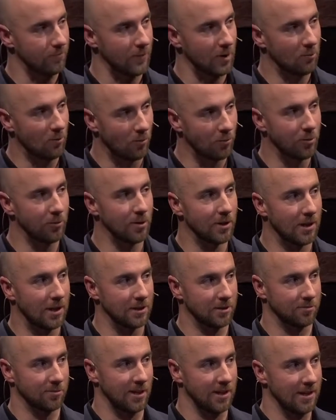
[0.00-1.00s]
what we
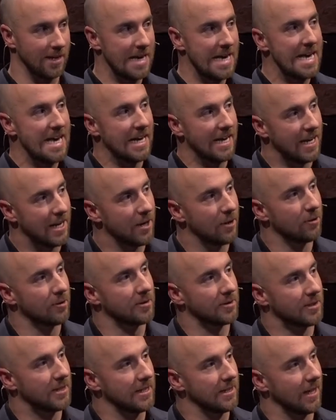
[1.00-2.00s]
realized was like, here
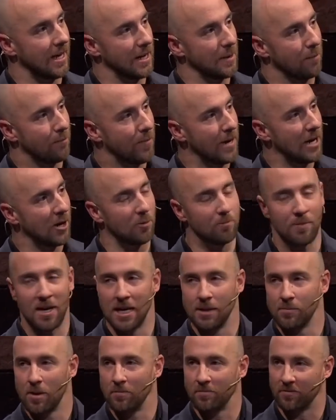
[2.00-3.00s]
is the like bare
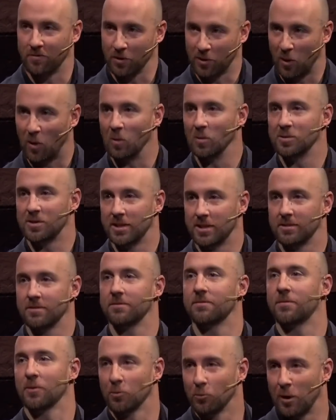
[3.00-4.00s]
minimum for Coleton,
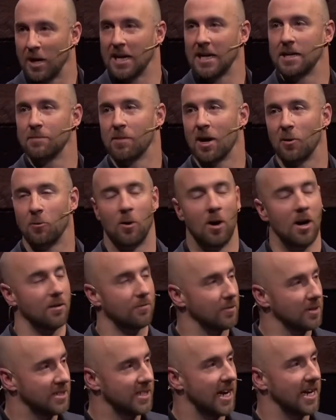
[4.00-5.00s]
for Rainey, my
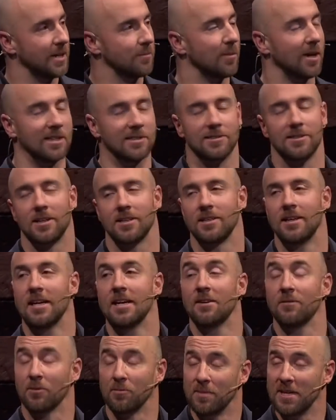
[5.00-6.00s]
wife, and Teddy, my son.
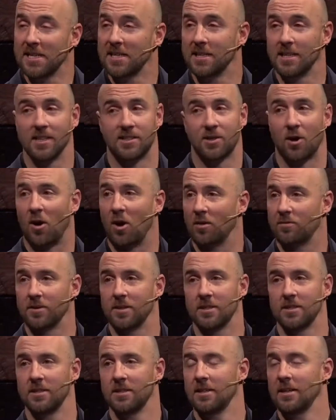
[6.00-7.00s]
For me, it's
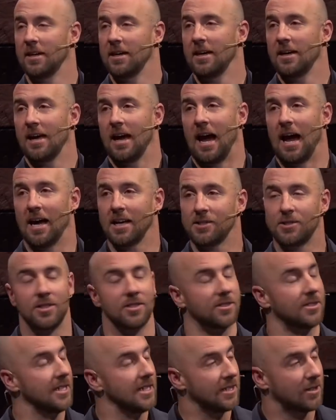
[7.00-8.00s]
coffee. I
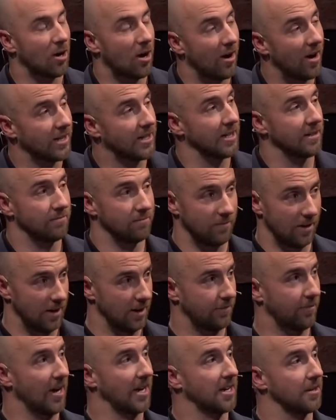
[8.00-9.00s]
just need co- I could
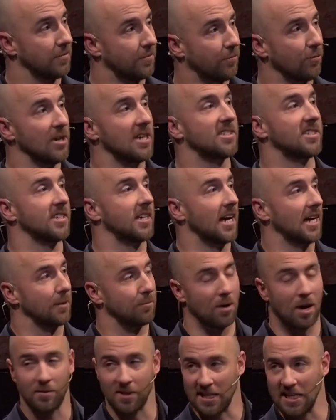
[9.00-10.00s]
if I could freeze it, I could
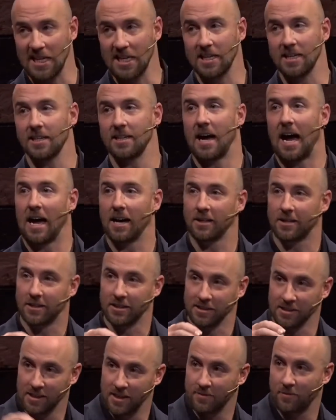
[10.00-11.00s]
probably eat it. I could
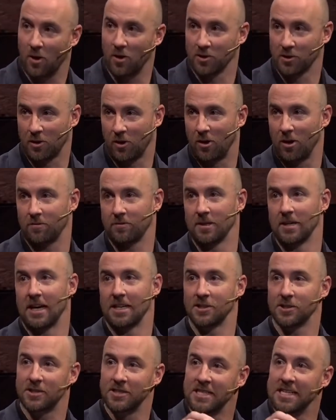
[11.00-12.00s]
live on coffee. I
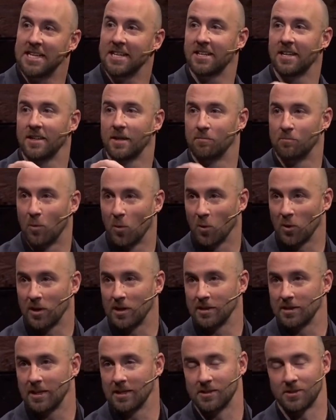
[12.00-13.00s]
just need it in the
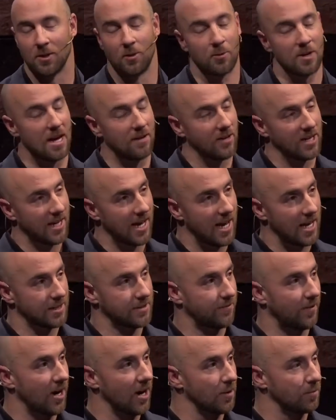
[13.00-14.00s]
morning. And so we have a gas
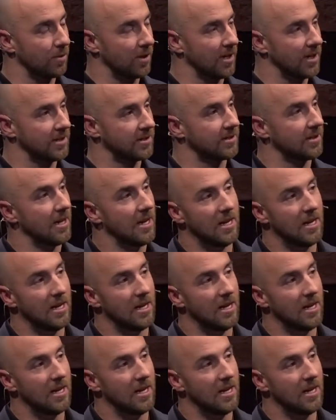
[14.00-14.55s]
fireplace.